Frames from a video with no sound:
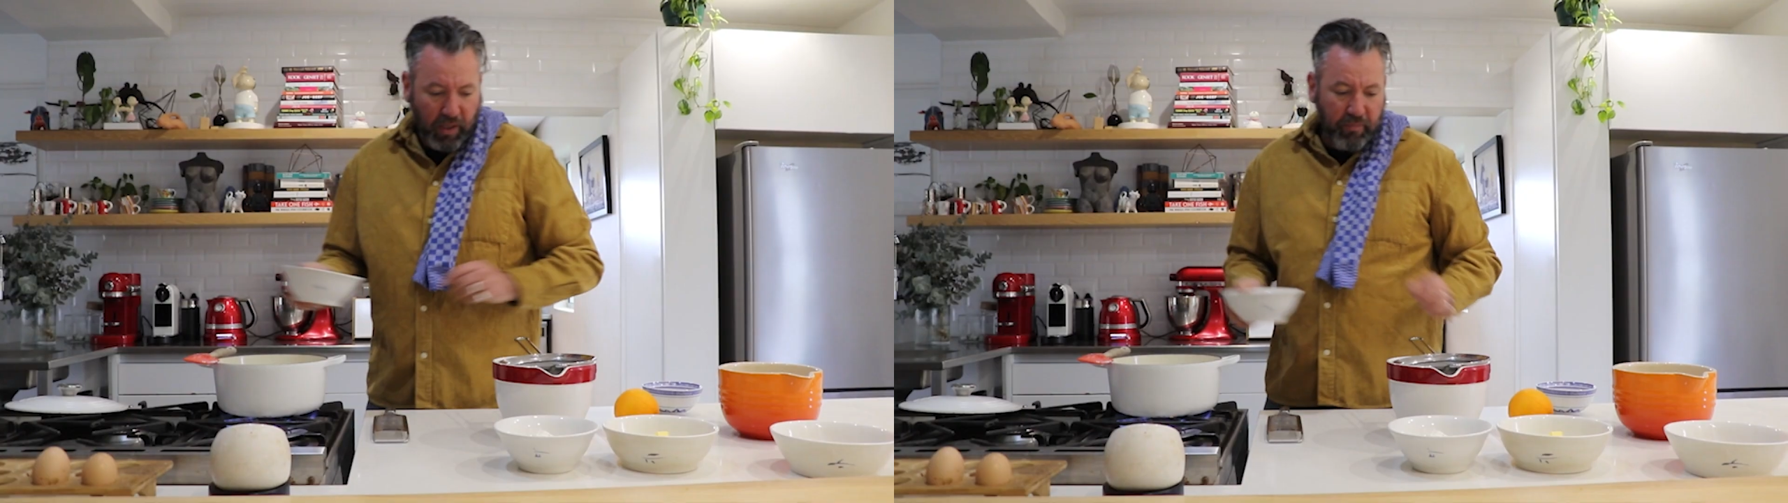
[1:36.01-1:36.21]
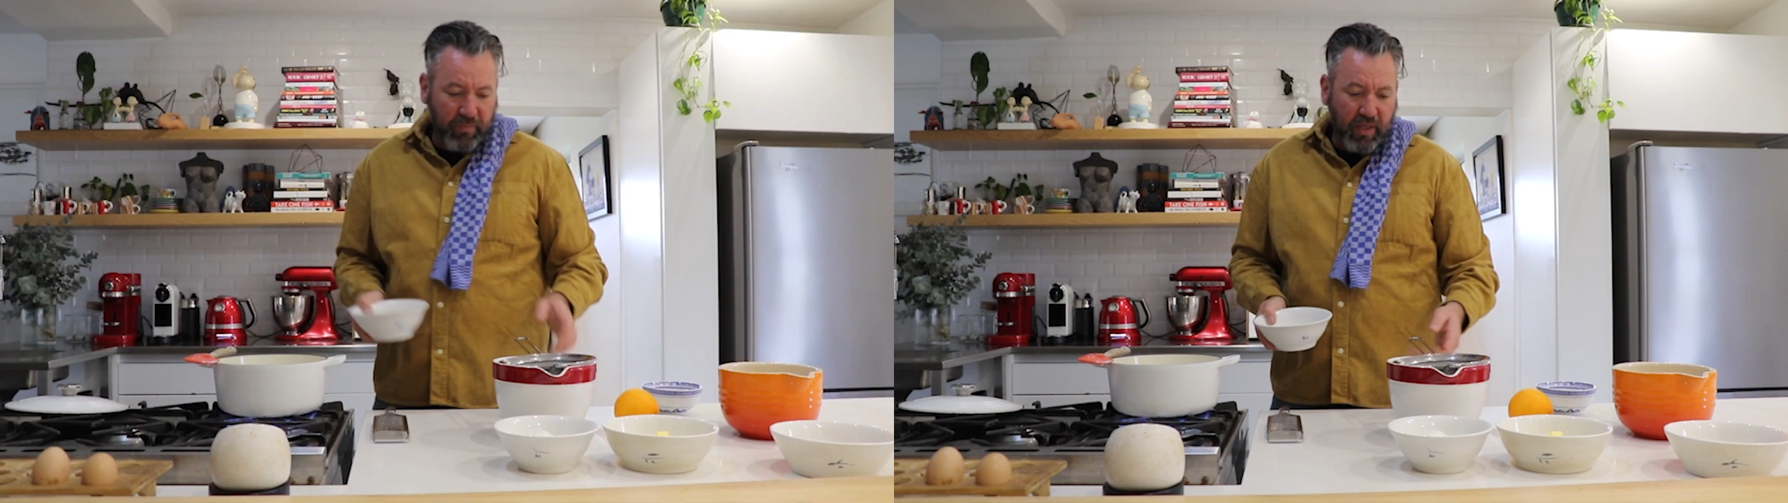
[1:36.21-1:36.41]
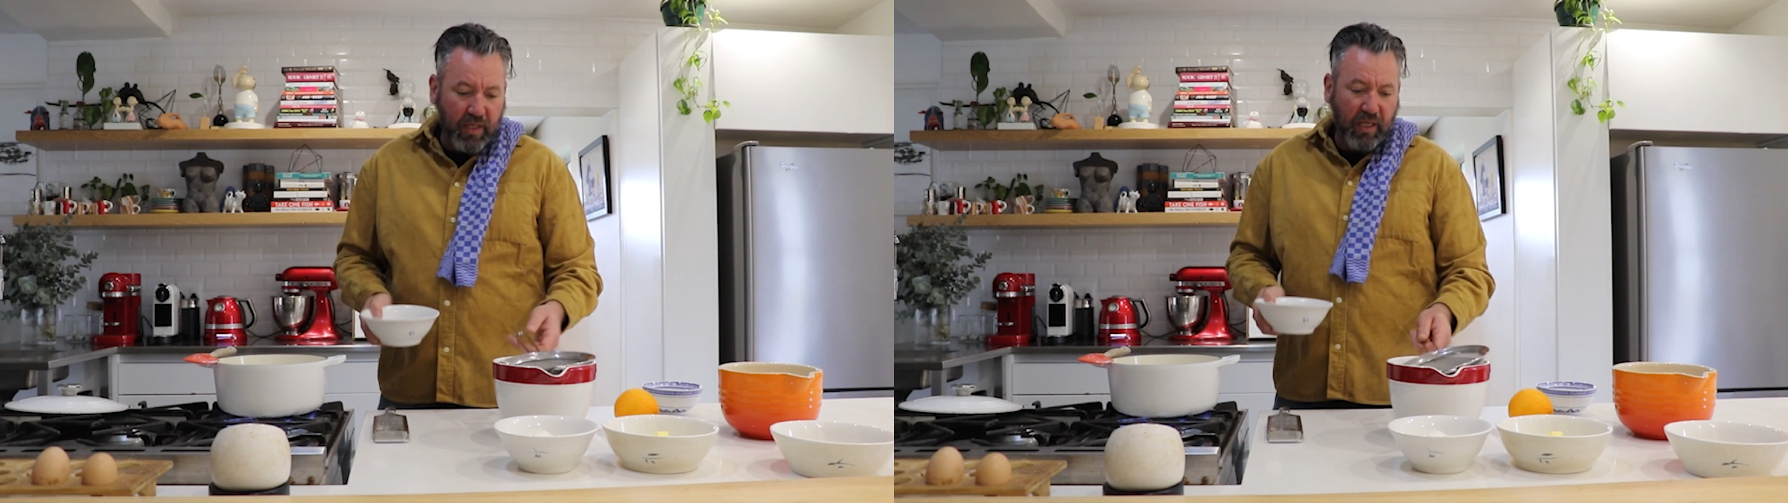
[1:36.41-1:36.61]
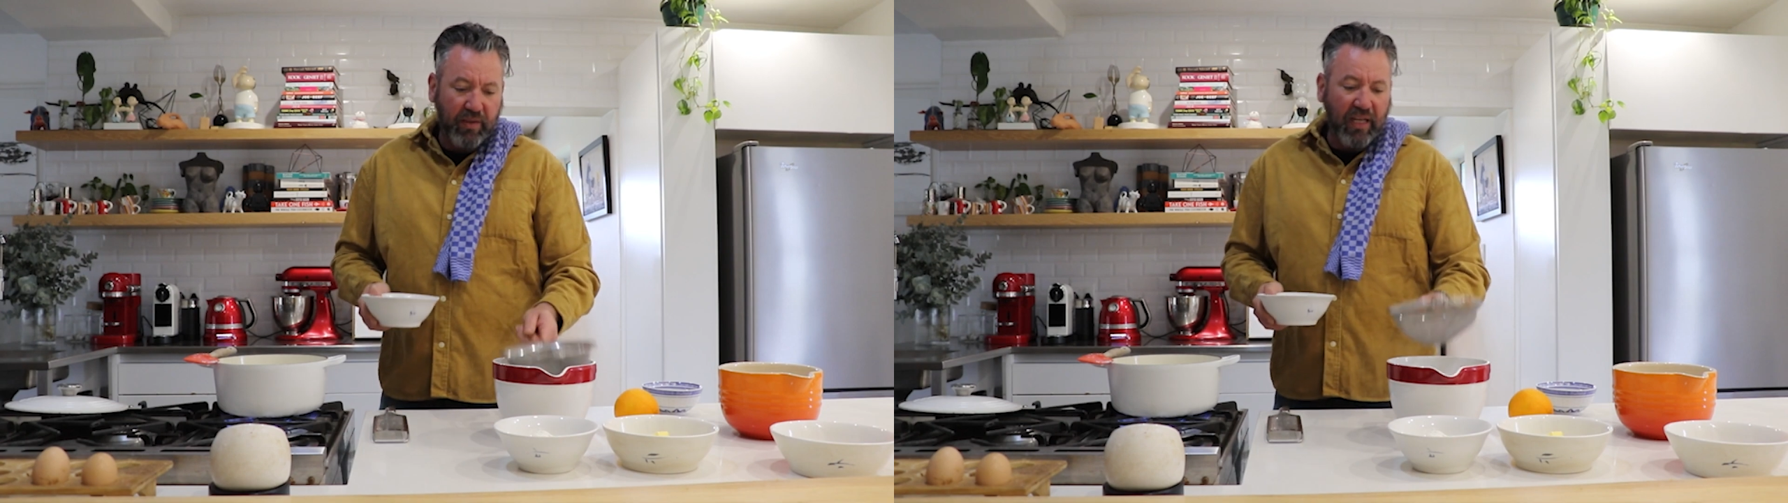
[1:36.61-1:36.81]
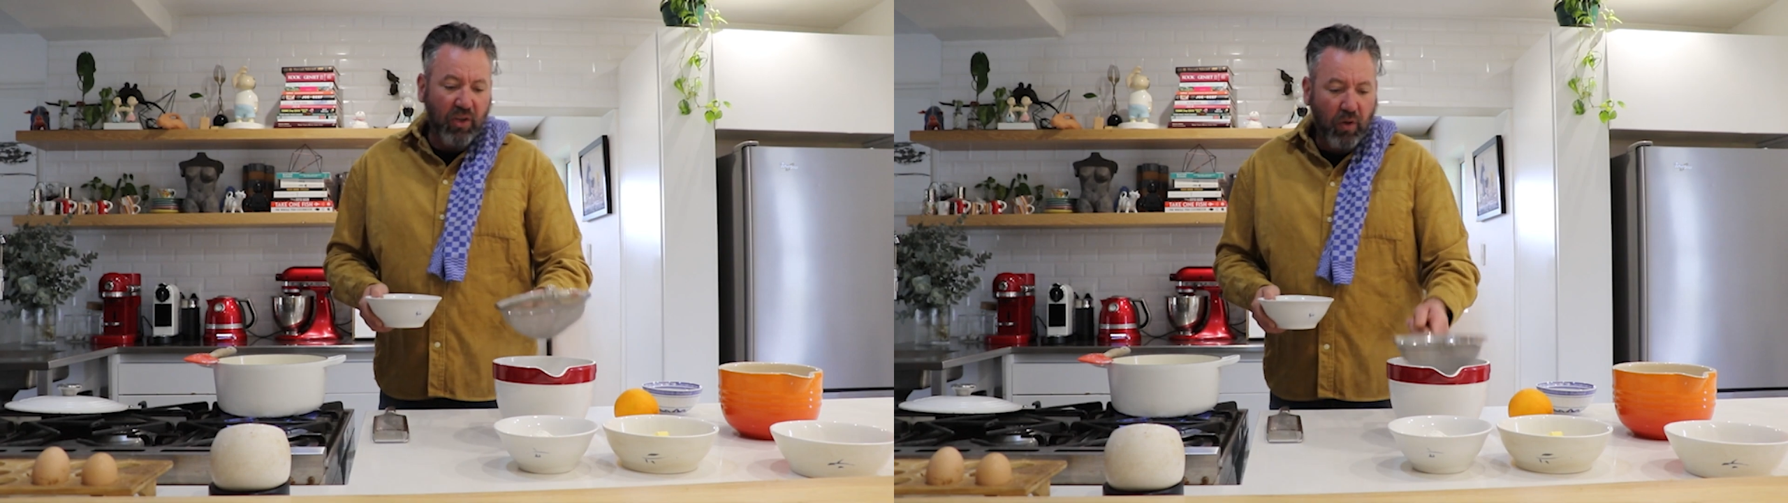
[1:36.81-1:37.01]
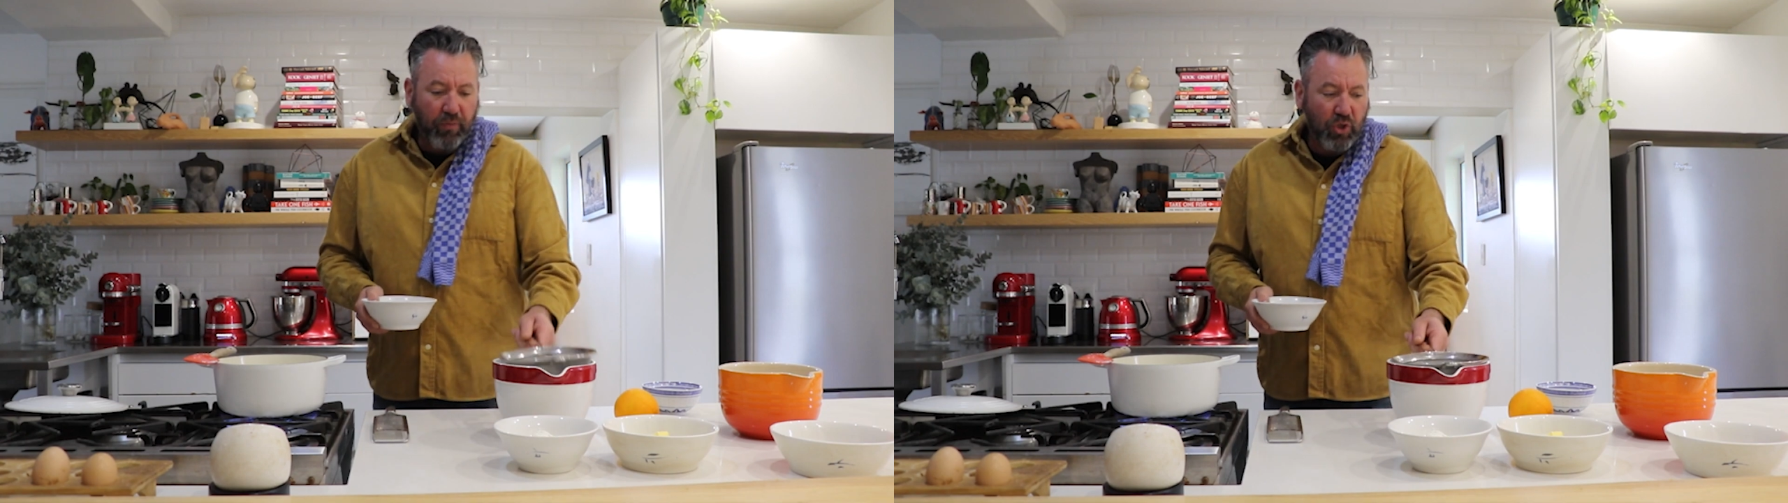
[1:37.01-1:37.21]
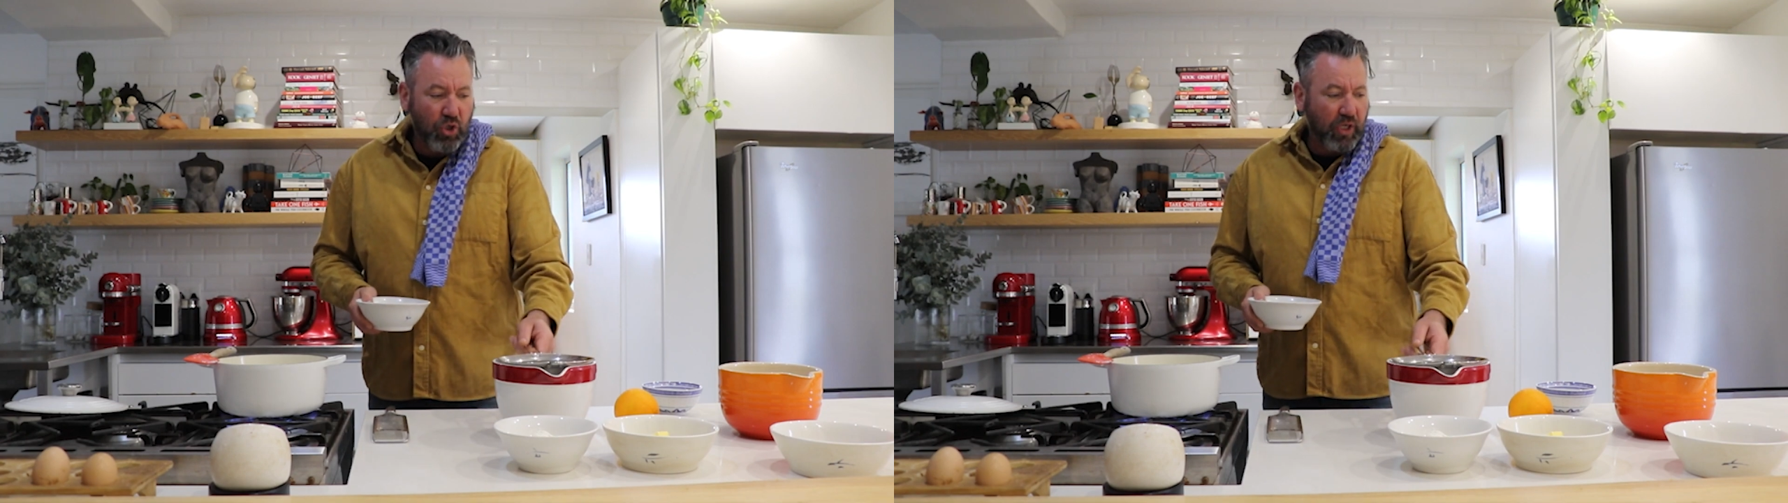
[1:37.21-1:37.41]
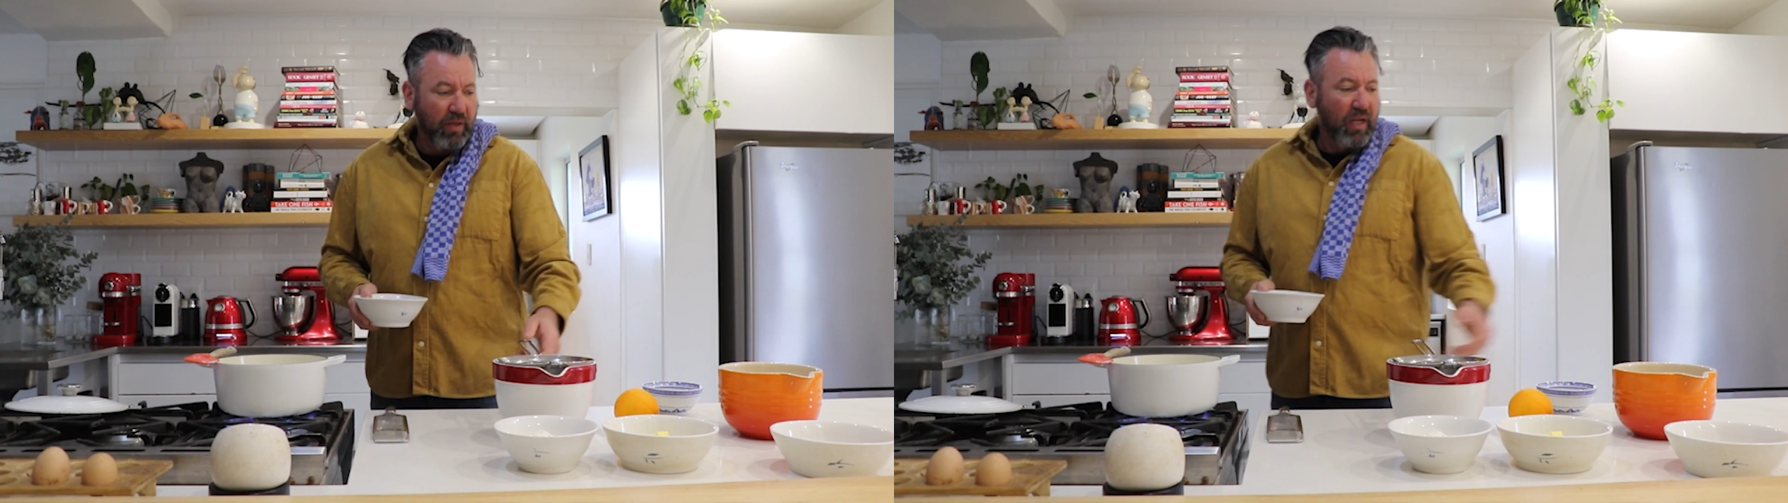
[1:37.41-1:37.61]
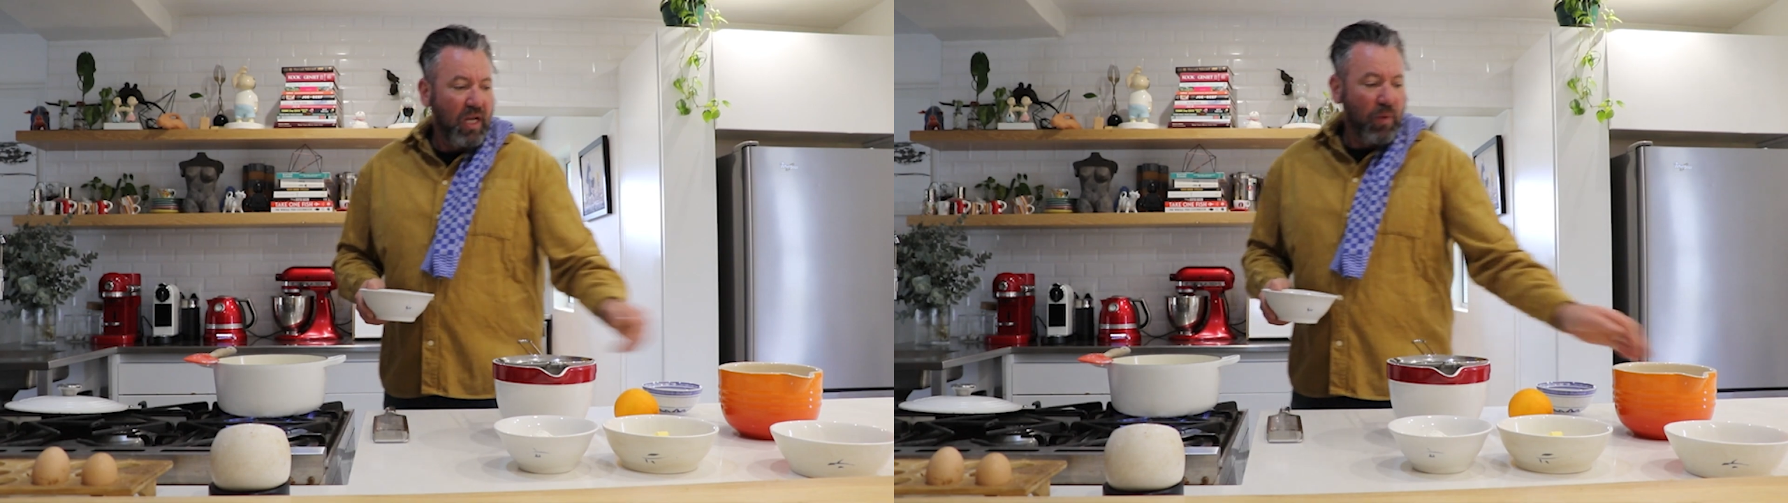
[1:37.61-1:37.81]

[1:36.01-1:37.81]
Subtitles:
go. Now the other half of the sugar